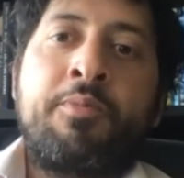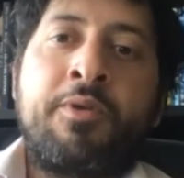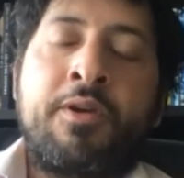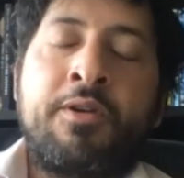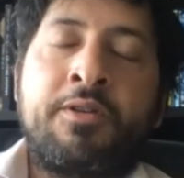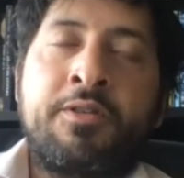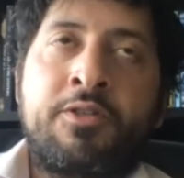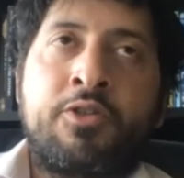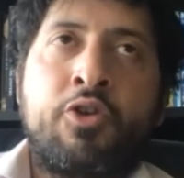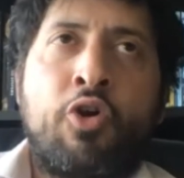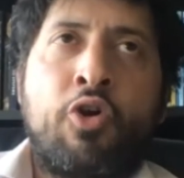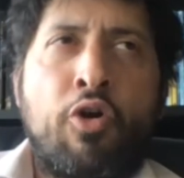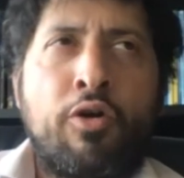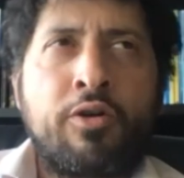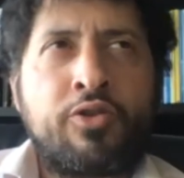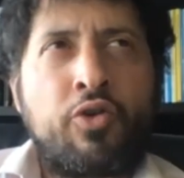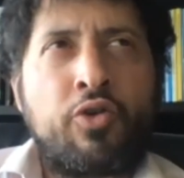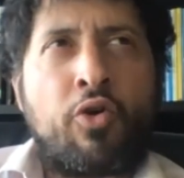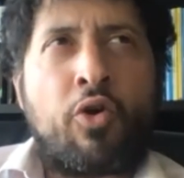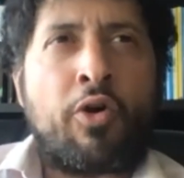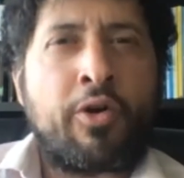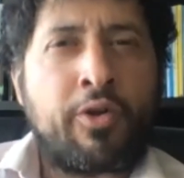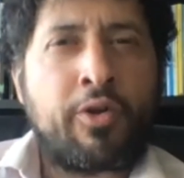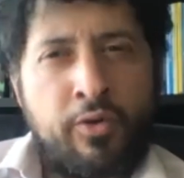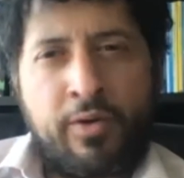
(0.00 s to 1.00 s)
Because it's hard to
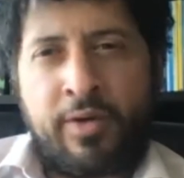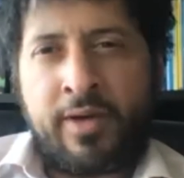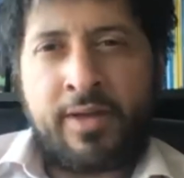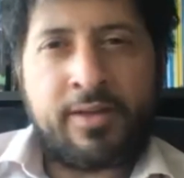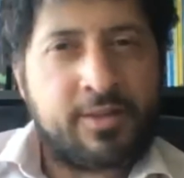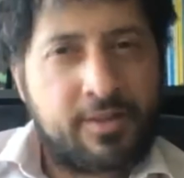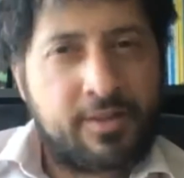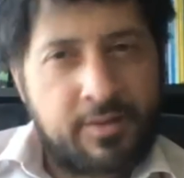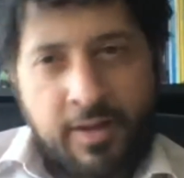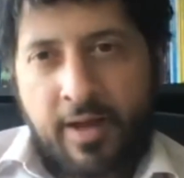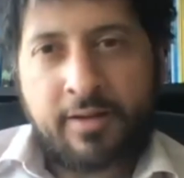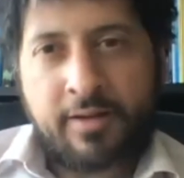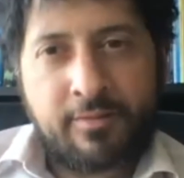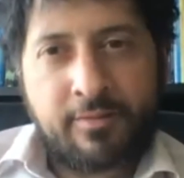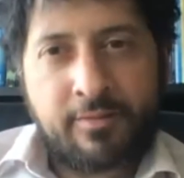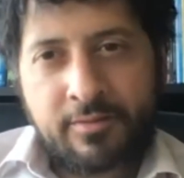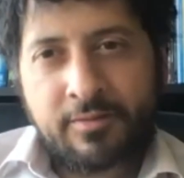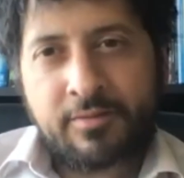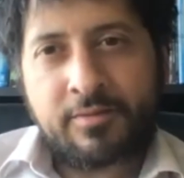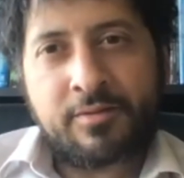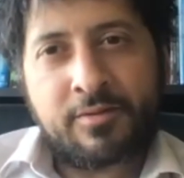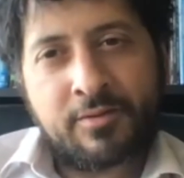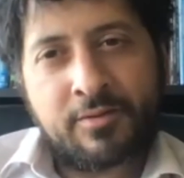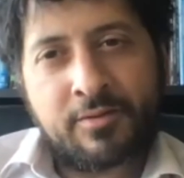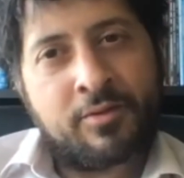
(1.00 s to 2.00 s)
argue against that,
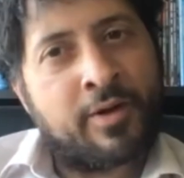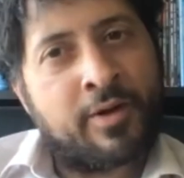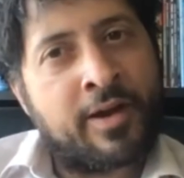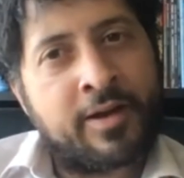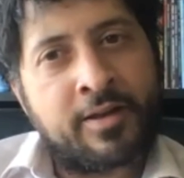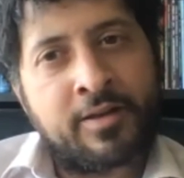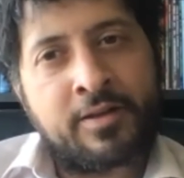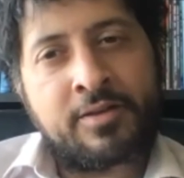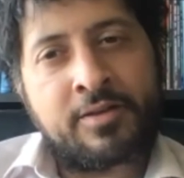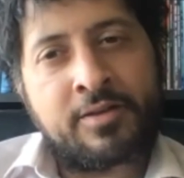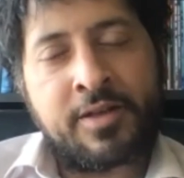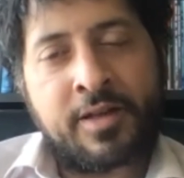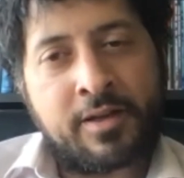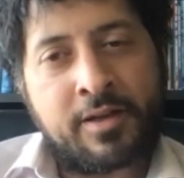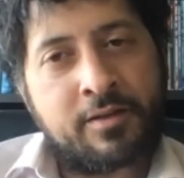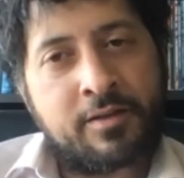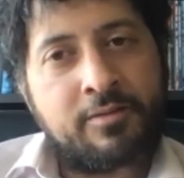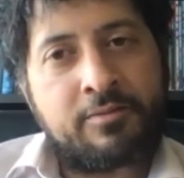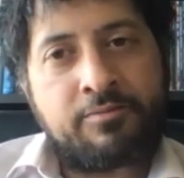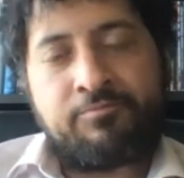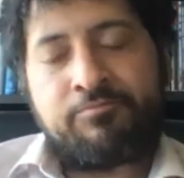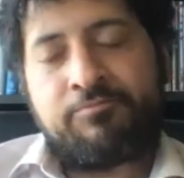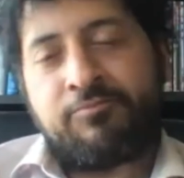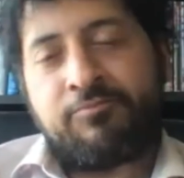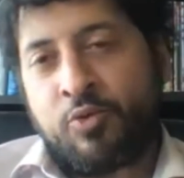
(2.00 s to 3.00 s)
right? It's like,
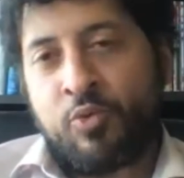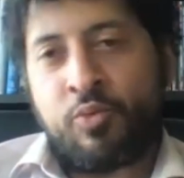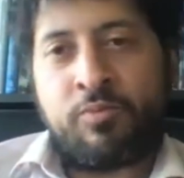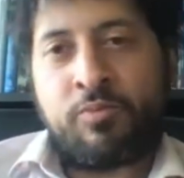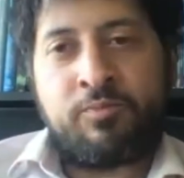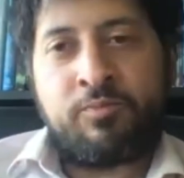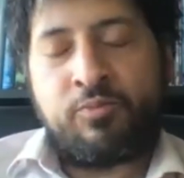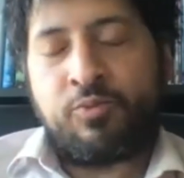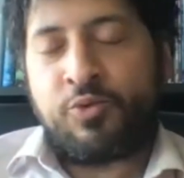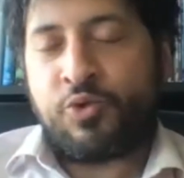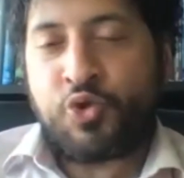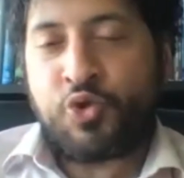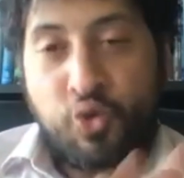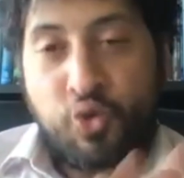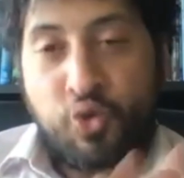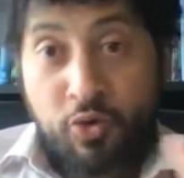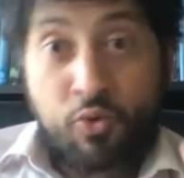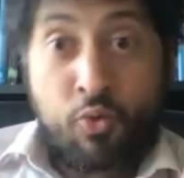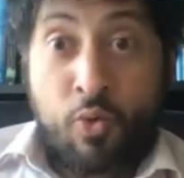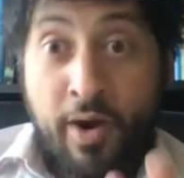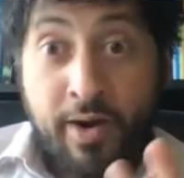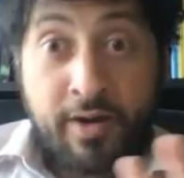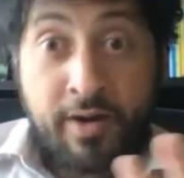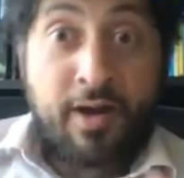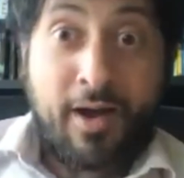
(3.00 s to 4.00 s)
well, sure,
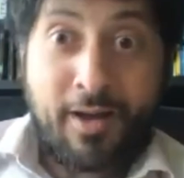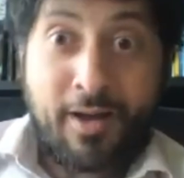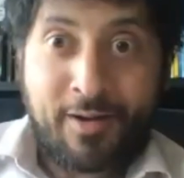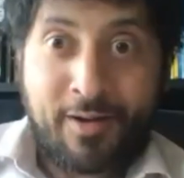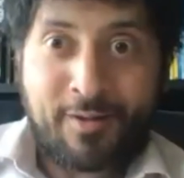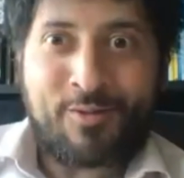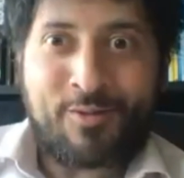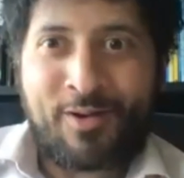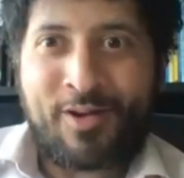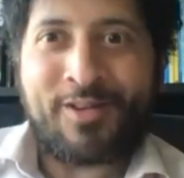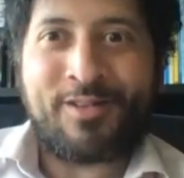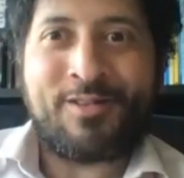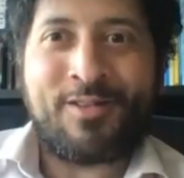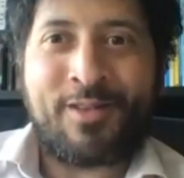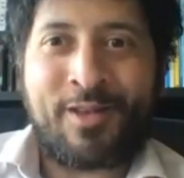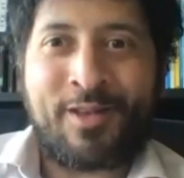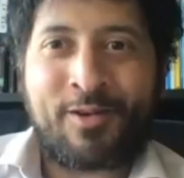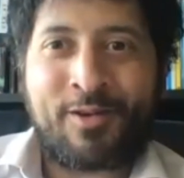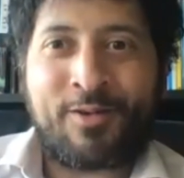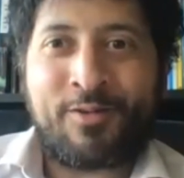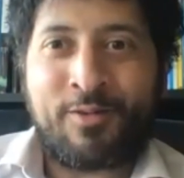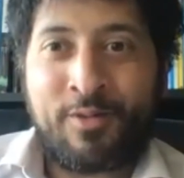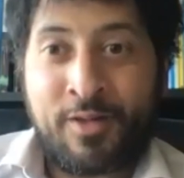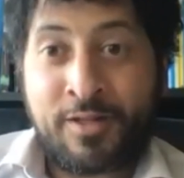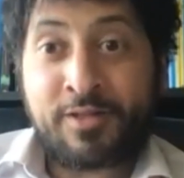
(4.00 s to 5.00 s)
why not, right?
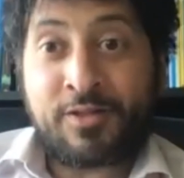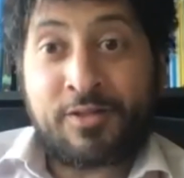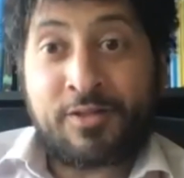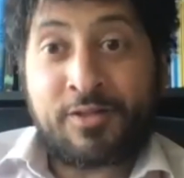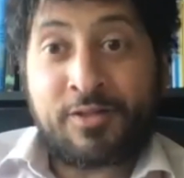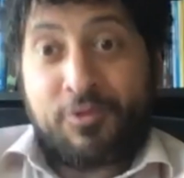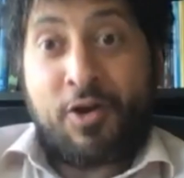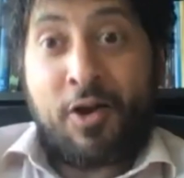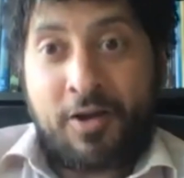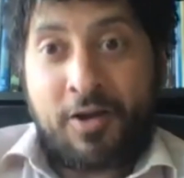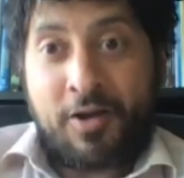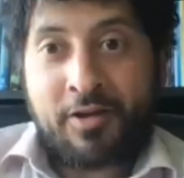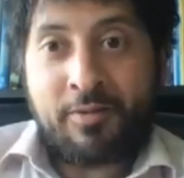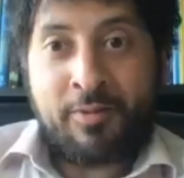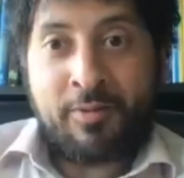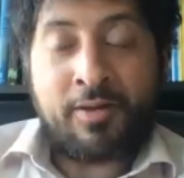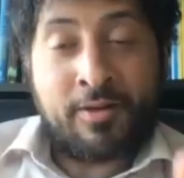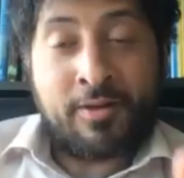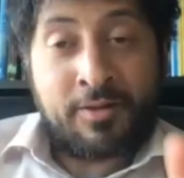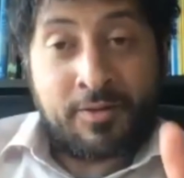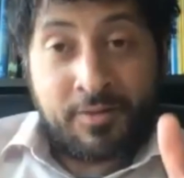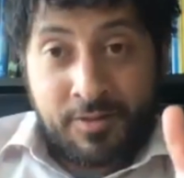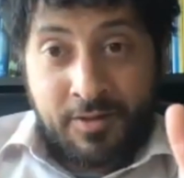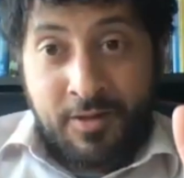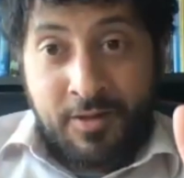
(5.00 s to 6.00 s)
Like, let's
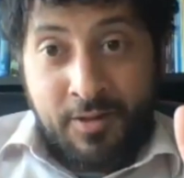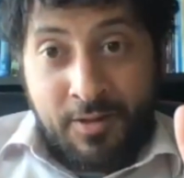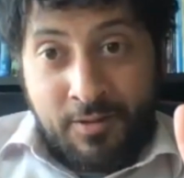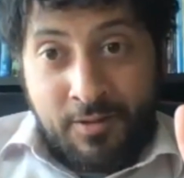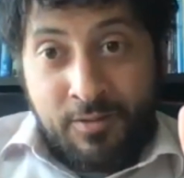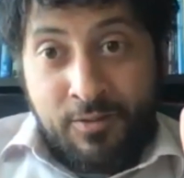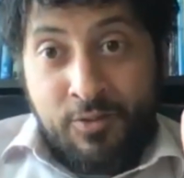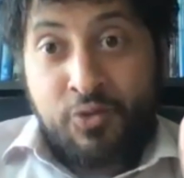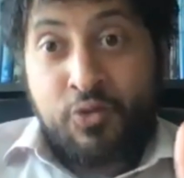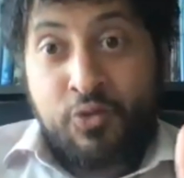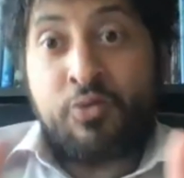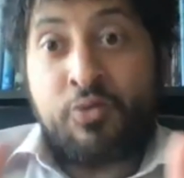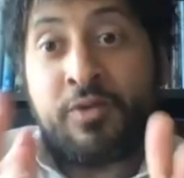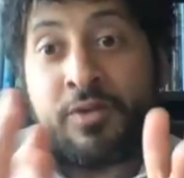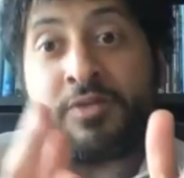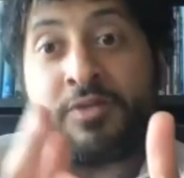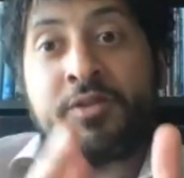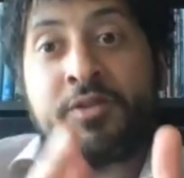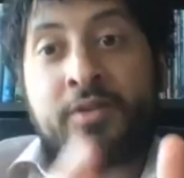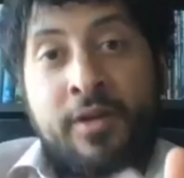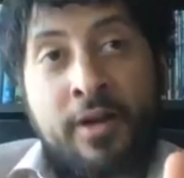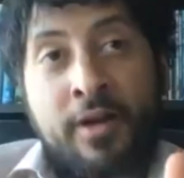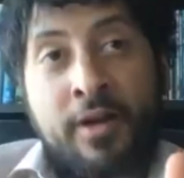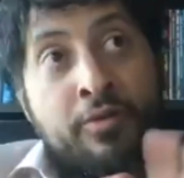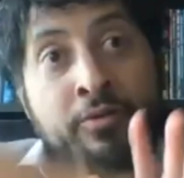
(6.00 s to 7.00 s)
do this
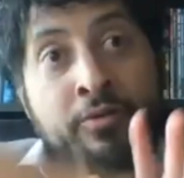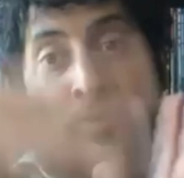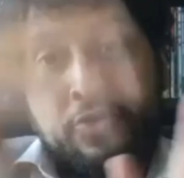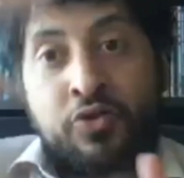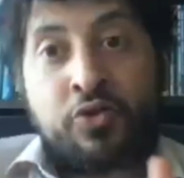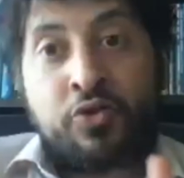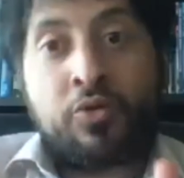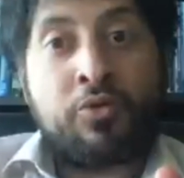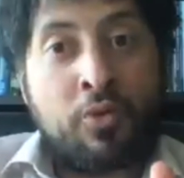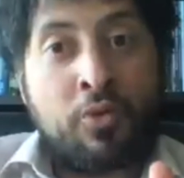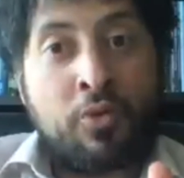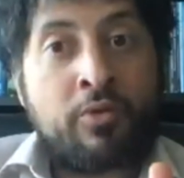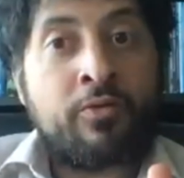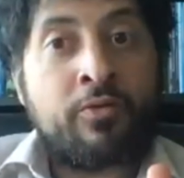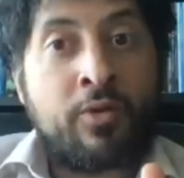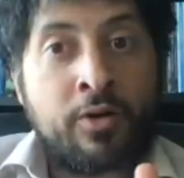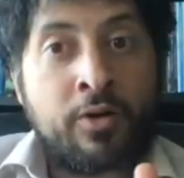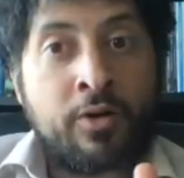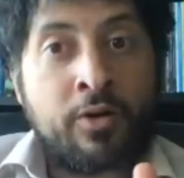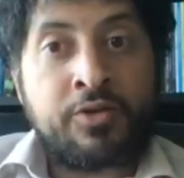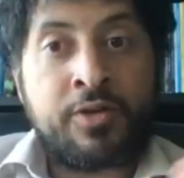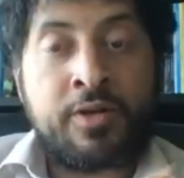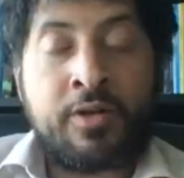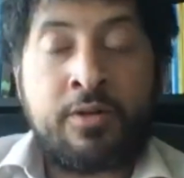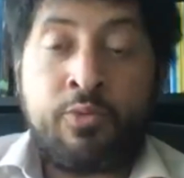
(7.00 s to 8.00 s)
together and show the
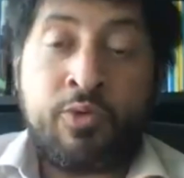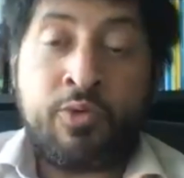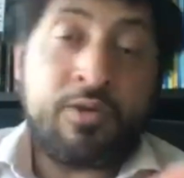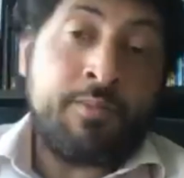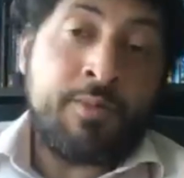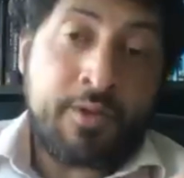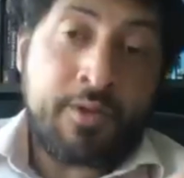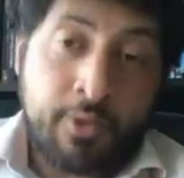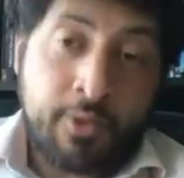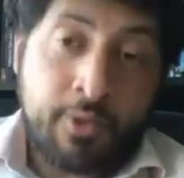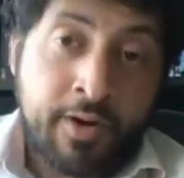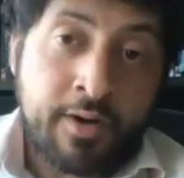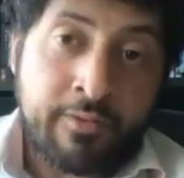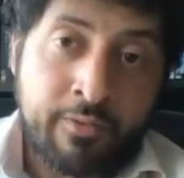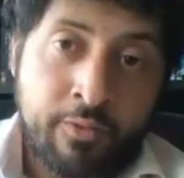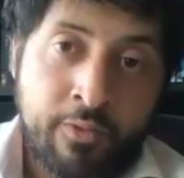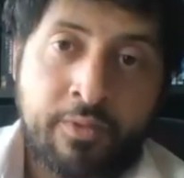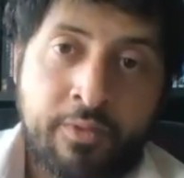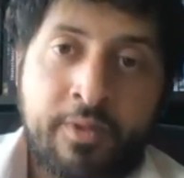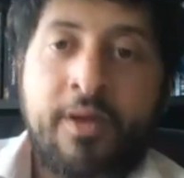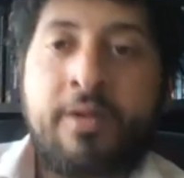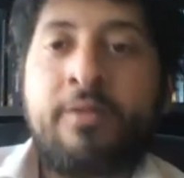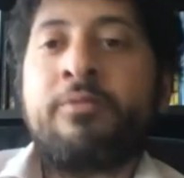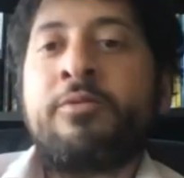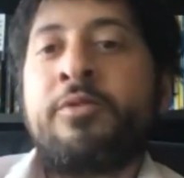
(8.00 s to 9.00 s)
overarching, and we can be creative with
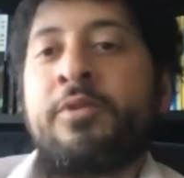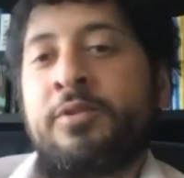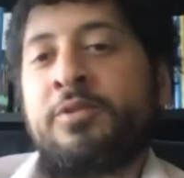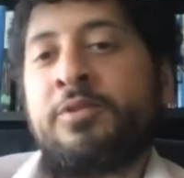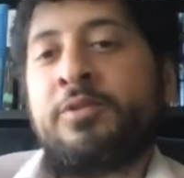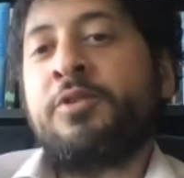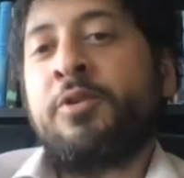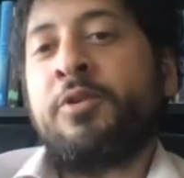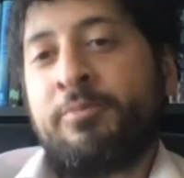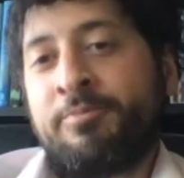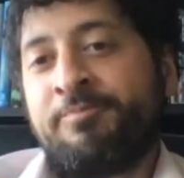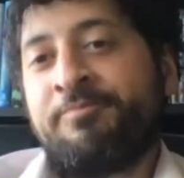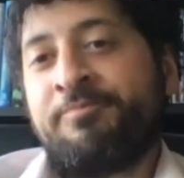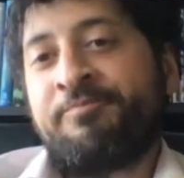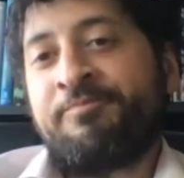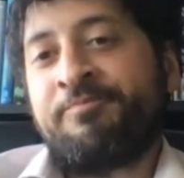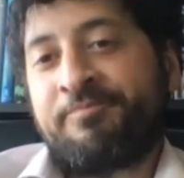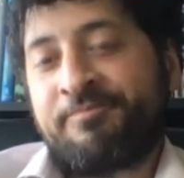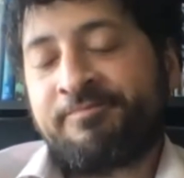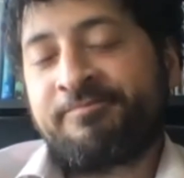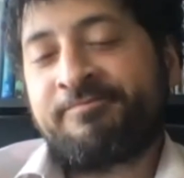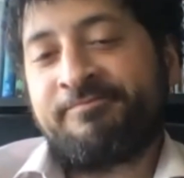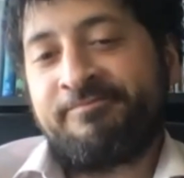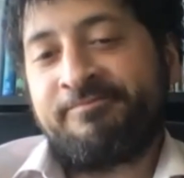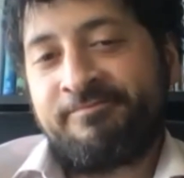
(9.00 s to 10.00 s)
that, right? So,
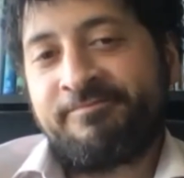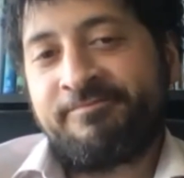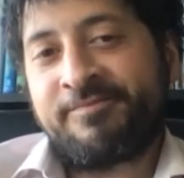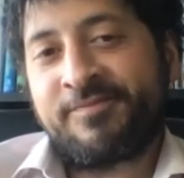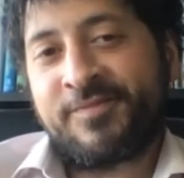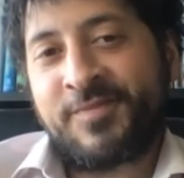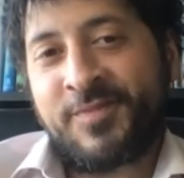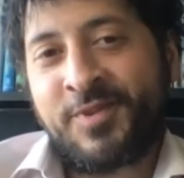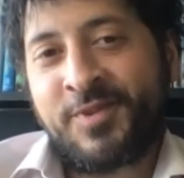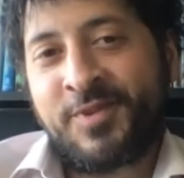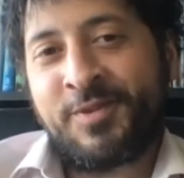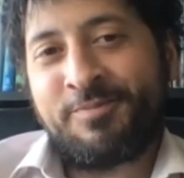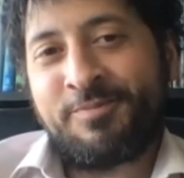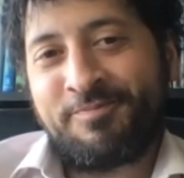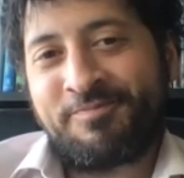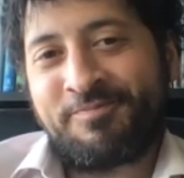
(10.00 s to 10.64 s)
yeah.